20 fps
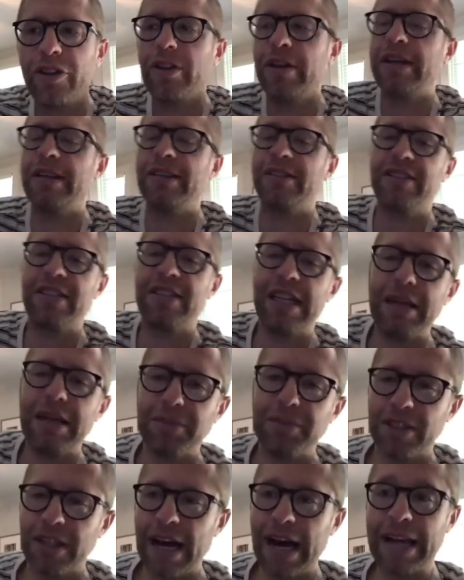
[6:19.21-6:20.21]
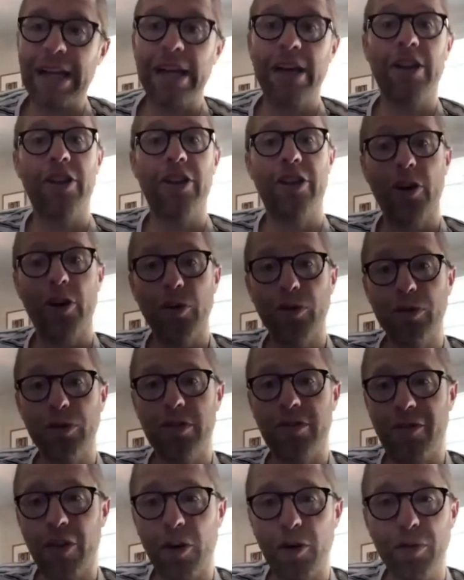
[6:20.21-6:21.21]
It seems like those
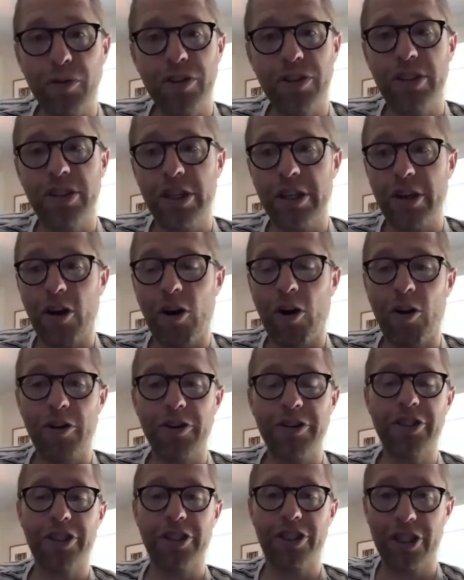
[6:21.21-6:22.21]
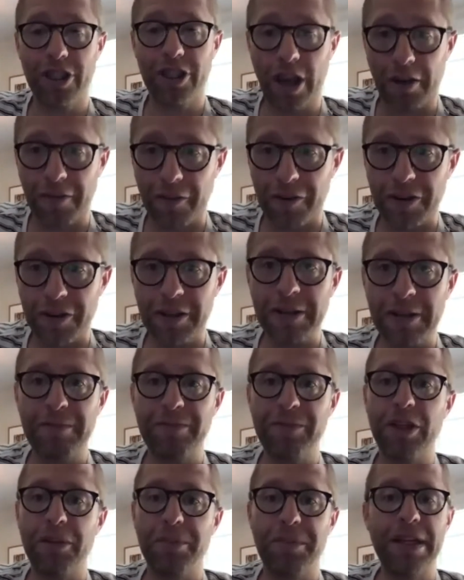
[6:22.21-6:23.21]
folks that are discovered
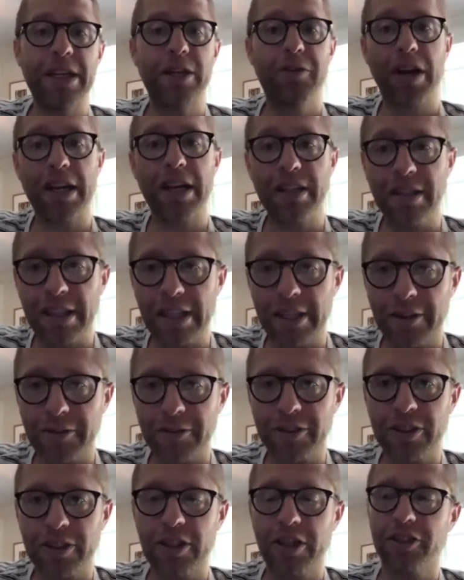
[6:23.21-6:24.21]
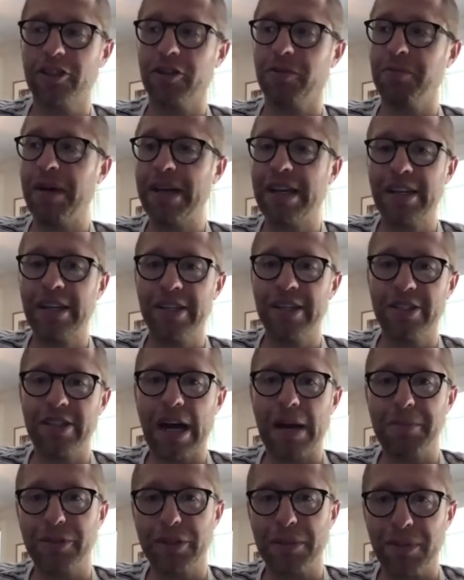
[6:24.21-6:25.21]
to be great leaders because they're making
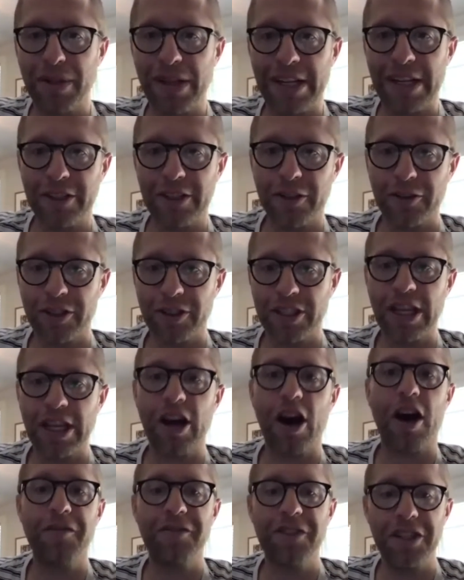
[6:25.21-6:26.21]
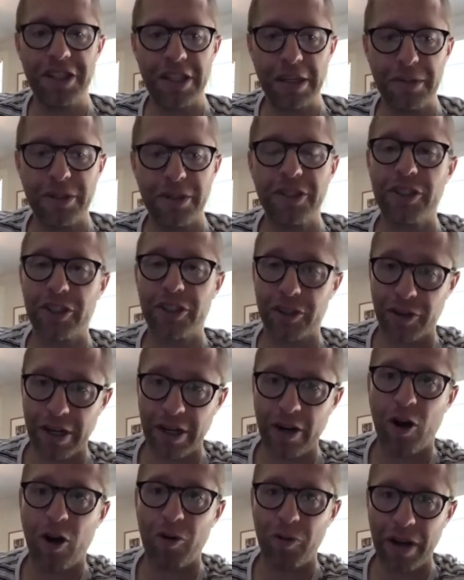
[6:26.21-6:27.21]
disciples and planting churches, they often demonstrate
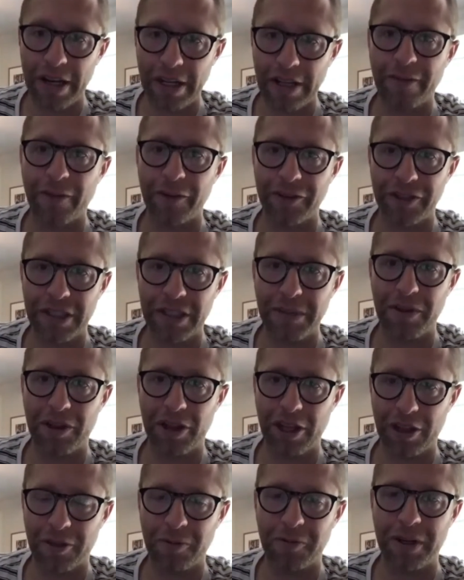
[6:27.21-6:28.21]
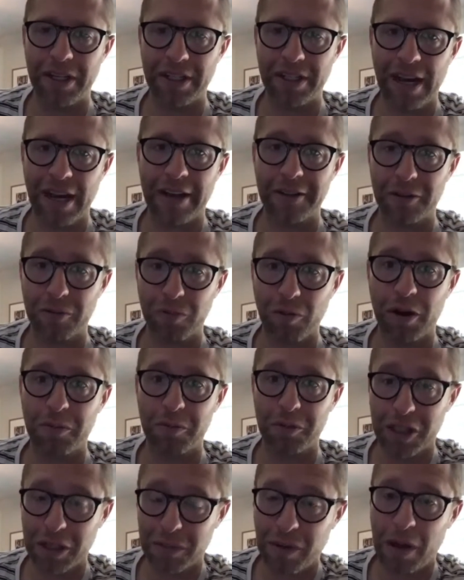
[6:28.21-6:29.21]
already 1 Timothy 3 and Titus 1,
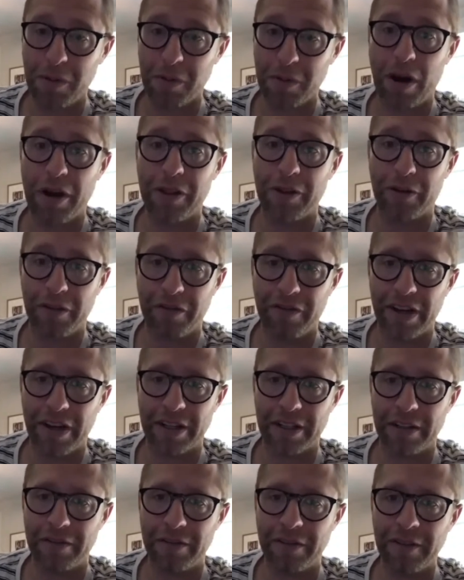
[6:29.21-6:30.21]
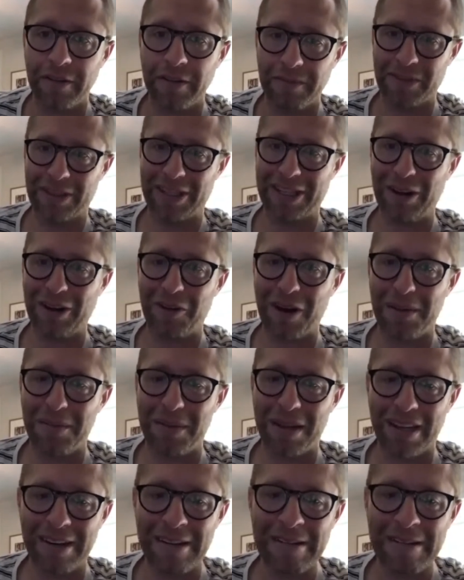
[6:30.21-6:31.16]
which is probably why they're effective. You know what I mean?